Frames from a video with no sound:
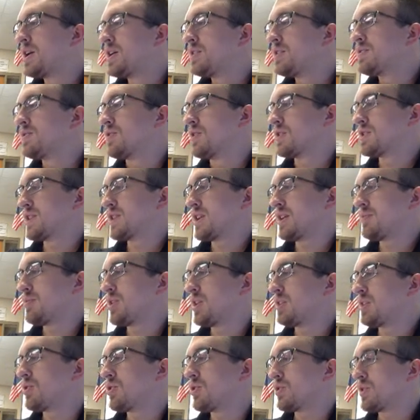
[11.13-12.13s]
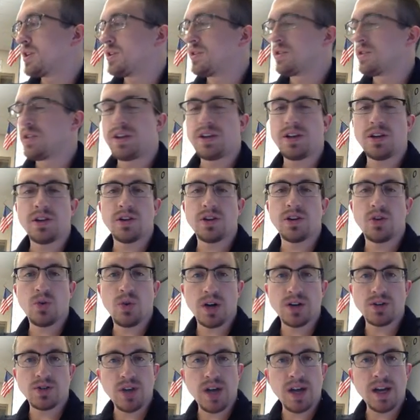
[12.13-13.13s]
For example, I wrote here linear or
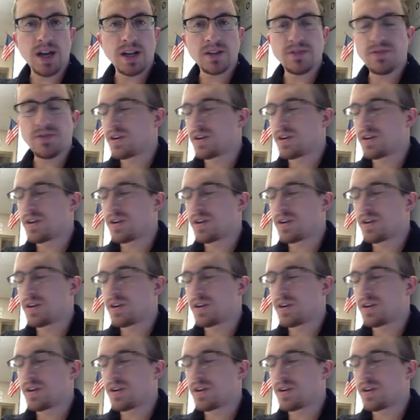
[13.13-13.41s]
quadratic